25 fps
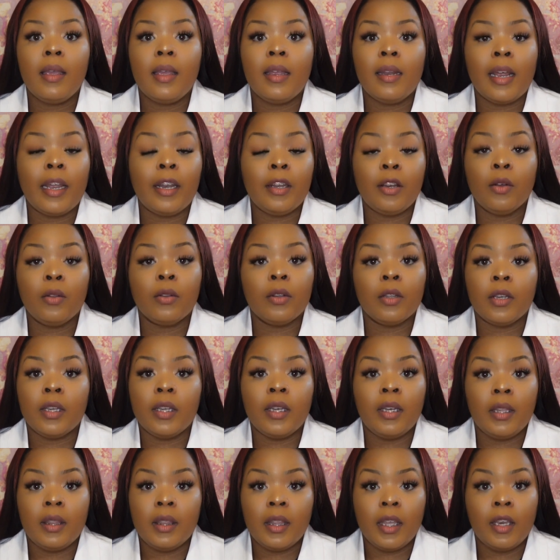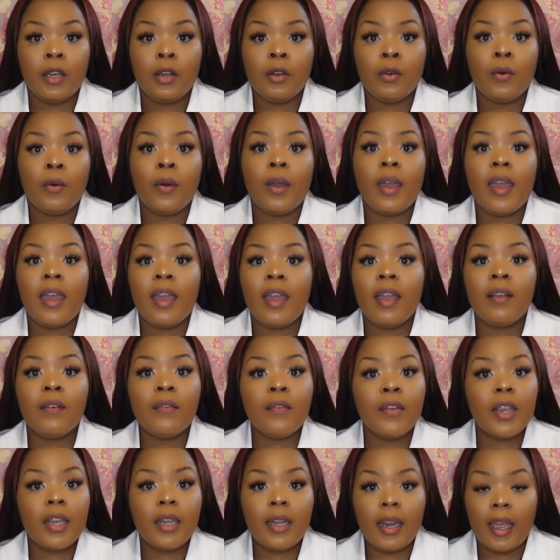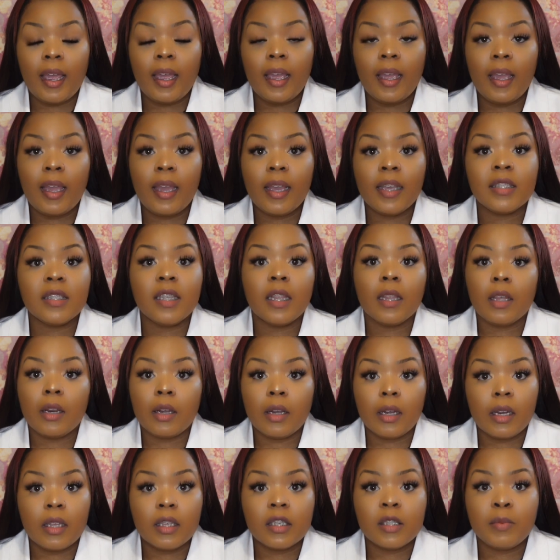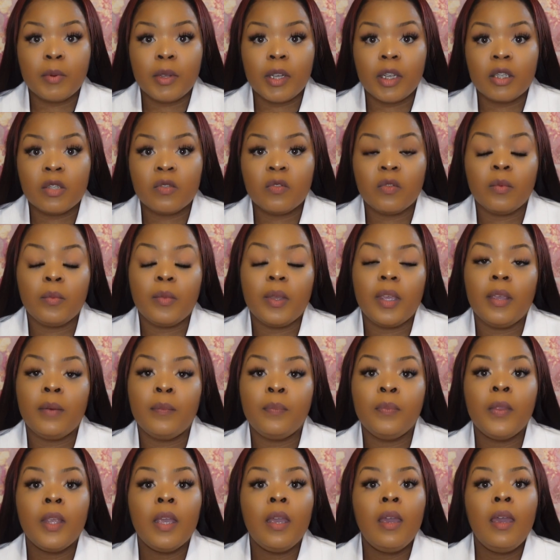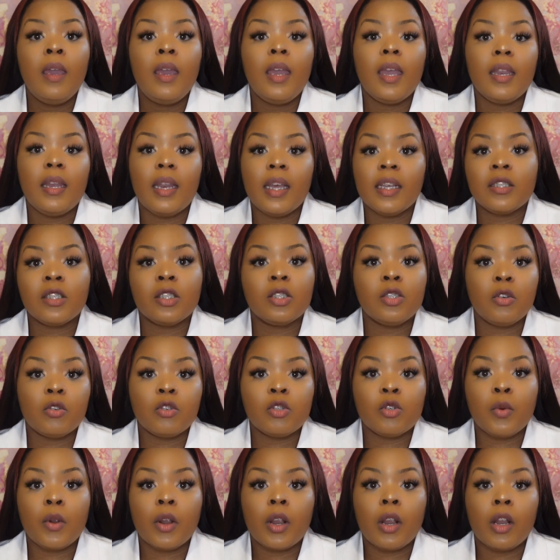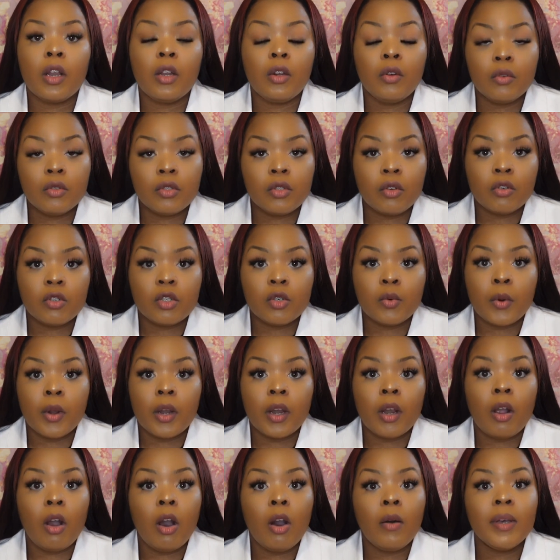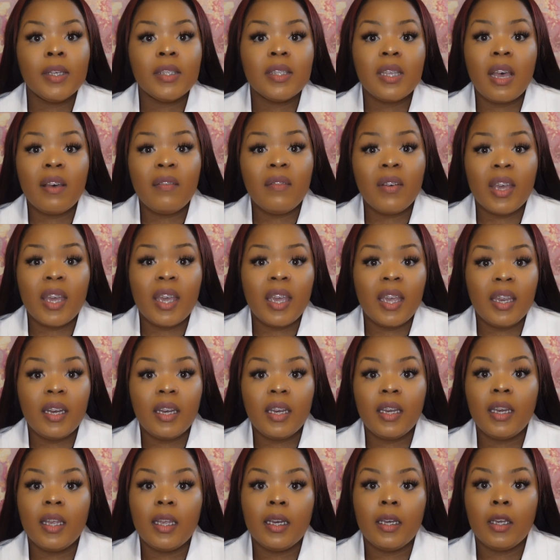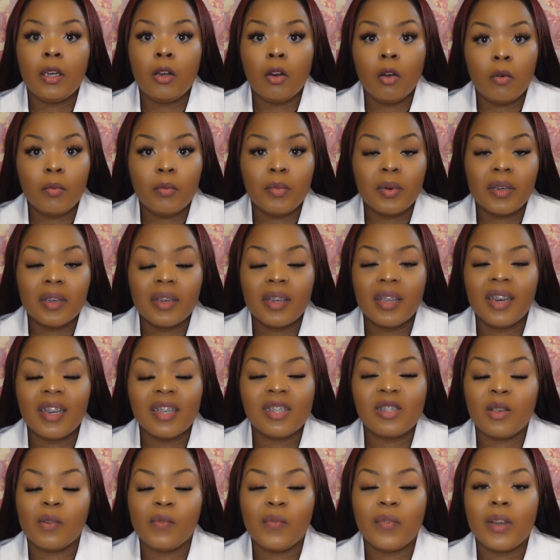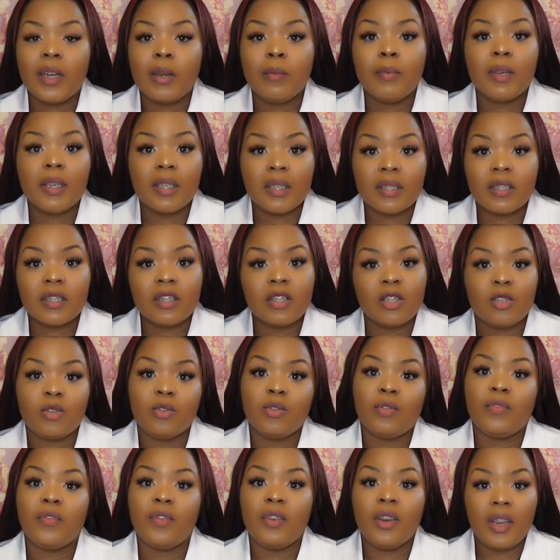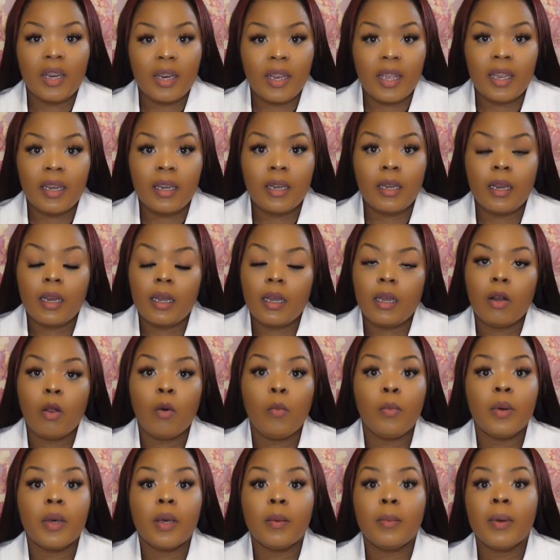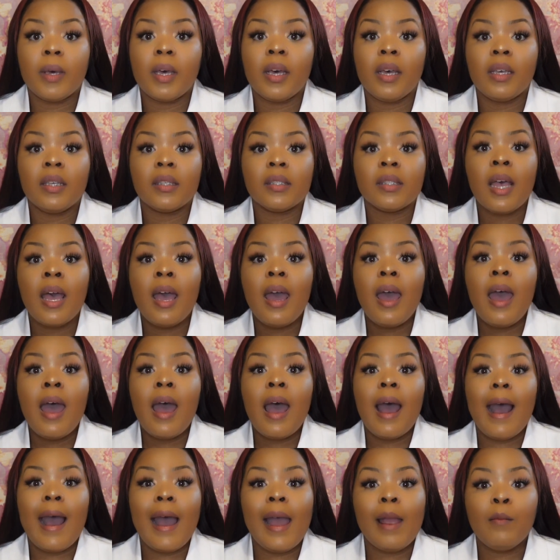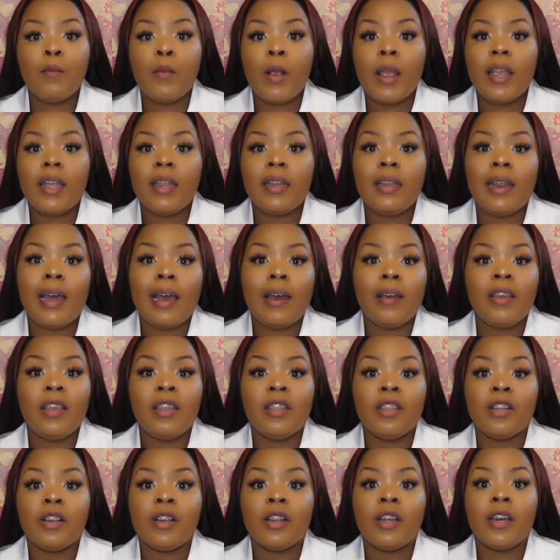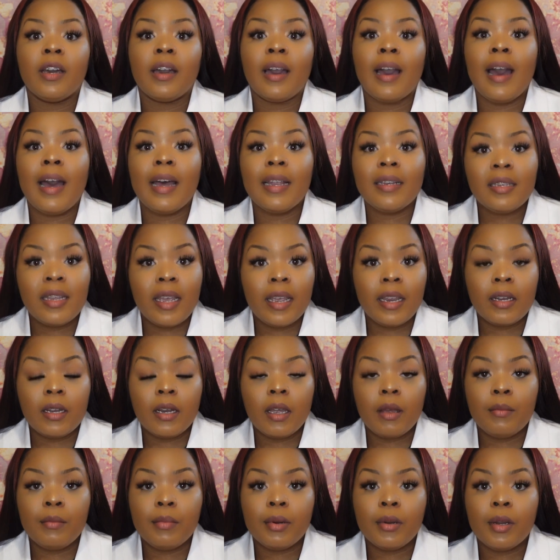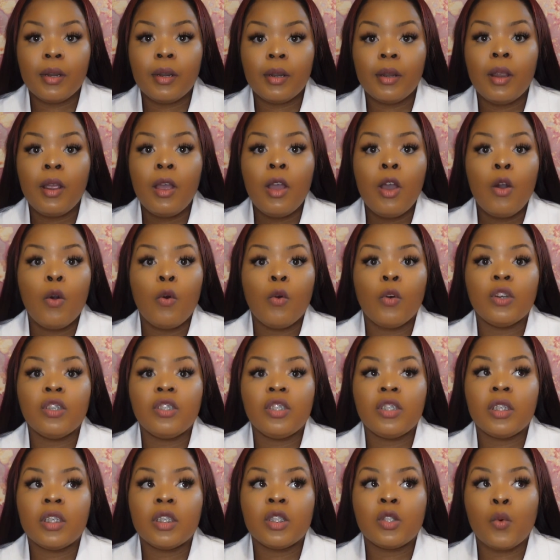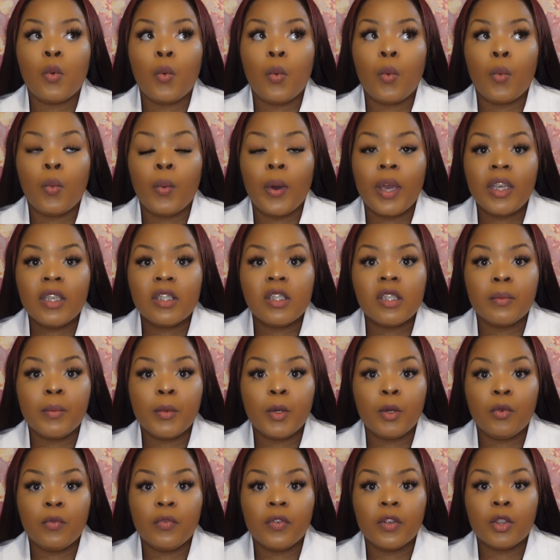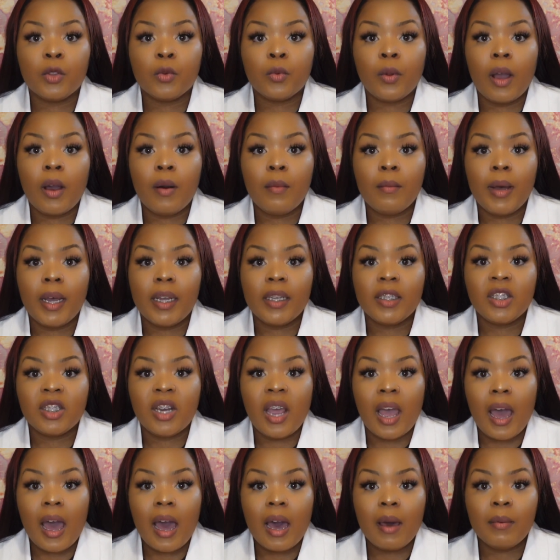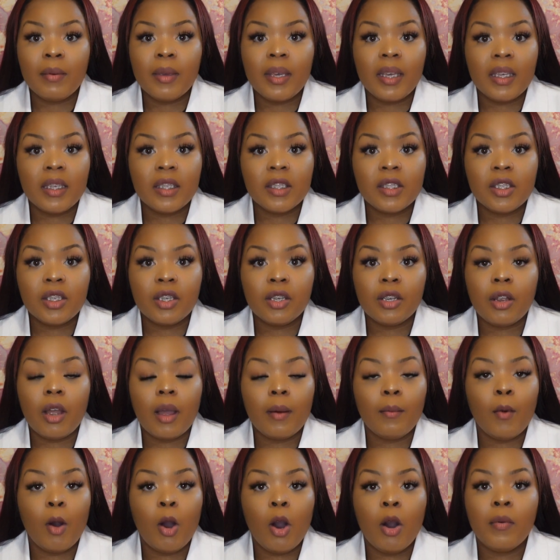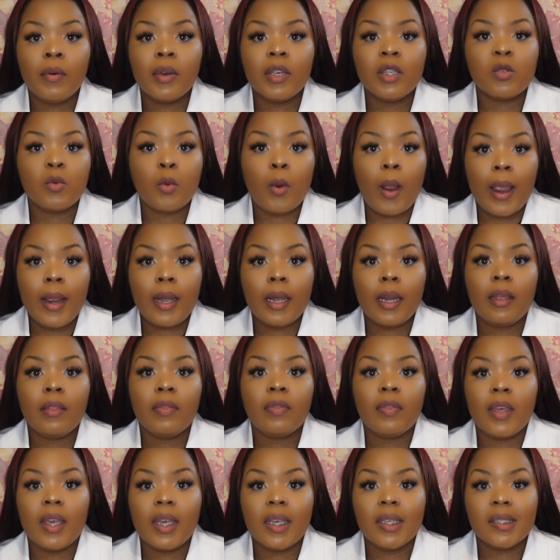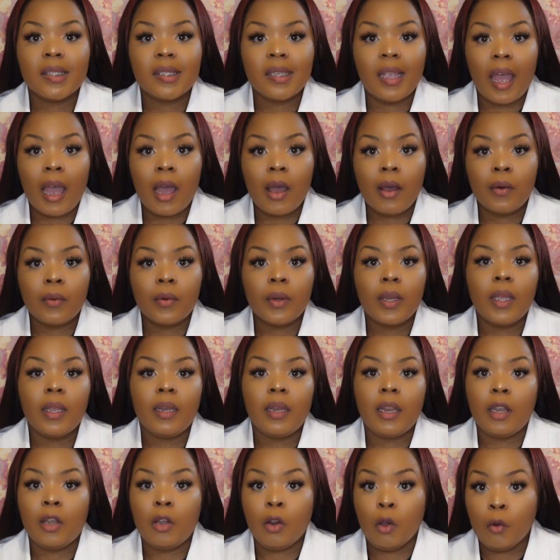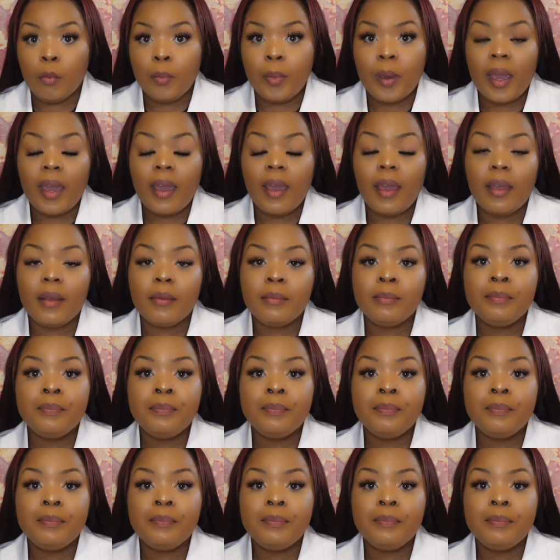I don't learn anything new. Every day is a learning experience for me. And as a social worker, a new social worker, always have a handy dandy notebook. And it's so funny because it's the truth. You need a handy dandy notebook because I'm writing down either a contact number or just ways to maneuver throughout my job easier. I'm always writing things down in a notepad.